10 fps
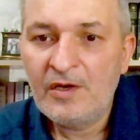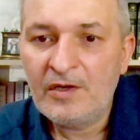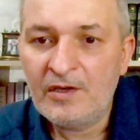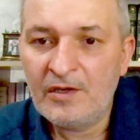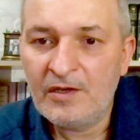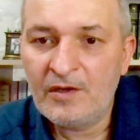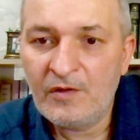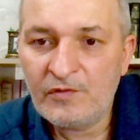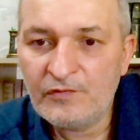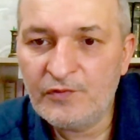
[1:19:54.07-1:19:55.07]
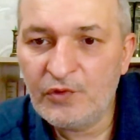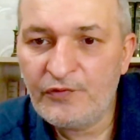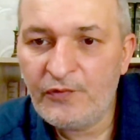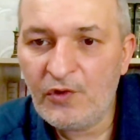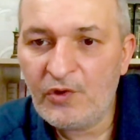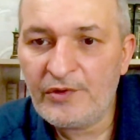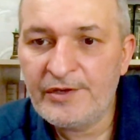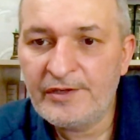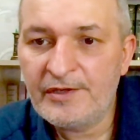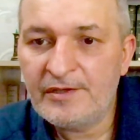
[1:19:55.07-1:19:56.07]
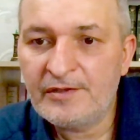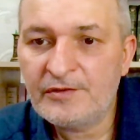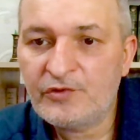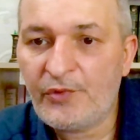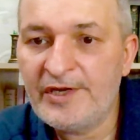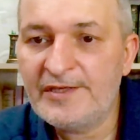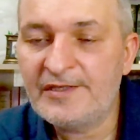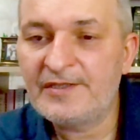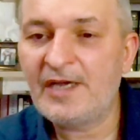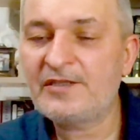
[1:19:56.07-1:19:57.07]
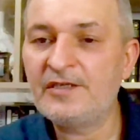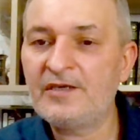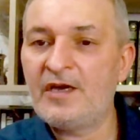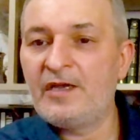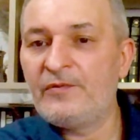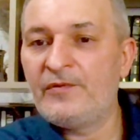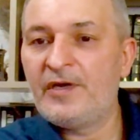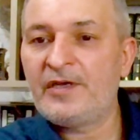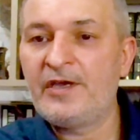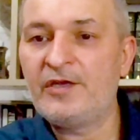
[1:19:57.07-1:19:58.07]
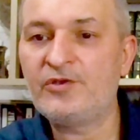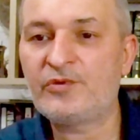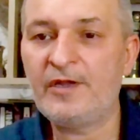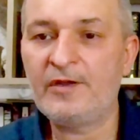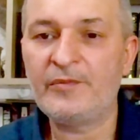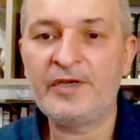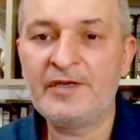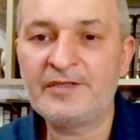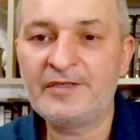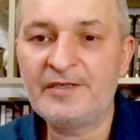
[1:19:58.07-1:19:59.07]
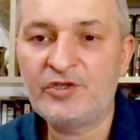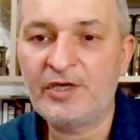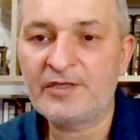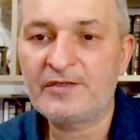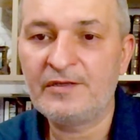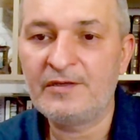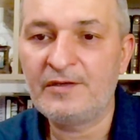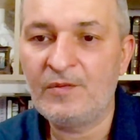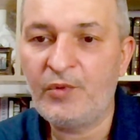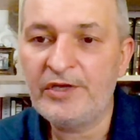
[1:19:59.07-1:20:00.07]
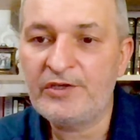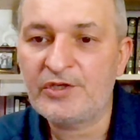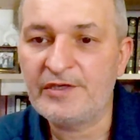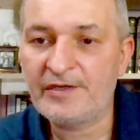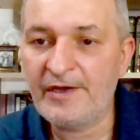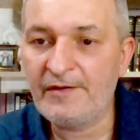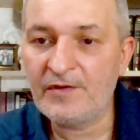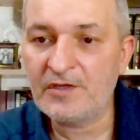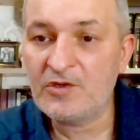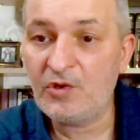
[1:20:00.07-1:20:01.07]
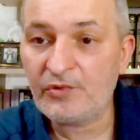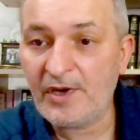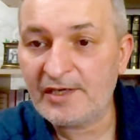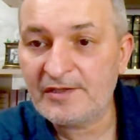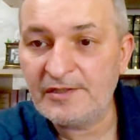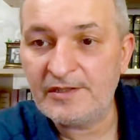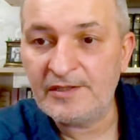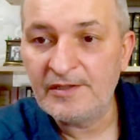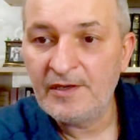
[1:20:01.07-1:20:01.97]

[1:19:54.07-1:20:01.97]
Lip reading: Wood for the Trees is asking, hi Levan, can you tell me, is it just British that have a contract in the